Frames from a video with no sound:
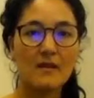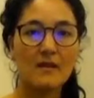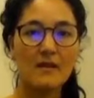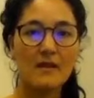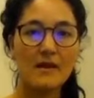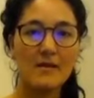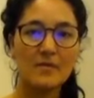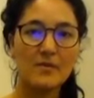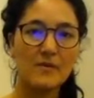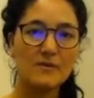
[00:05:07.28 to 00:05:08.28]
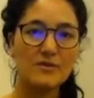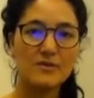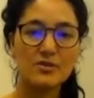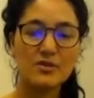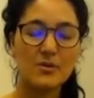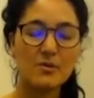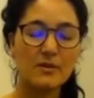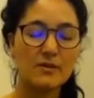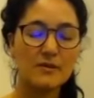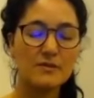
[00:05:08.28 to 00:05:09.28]
And up towards your
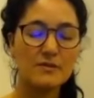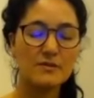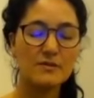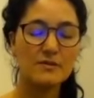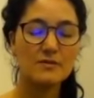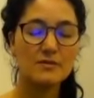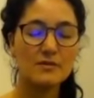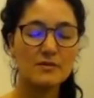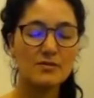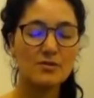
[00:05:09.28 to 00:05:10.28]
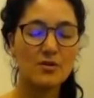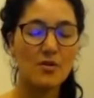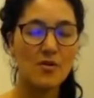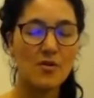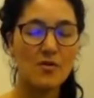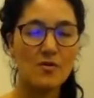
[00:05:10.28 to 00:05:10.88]
shoulders, your jaw,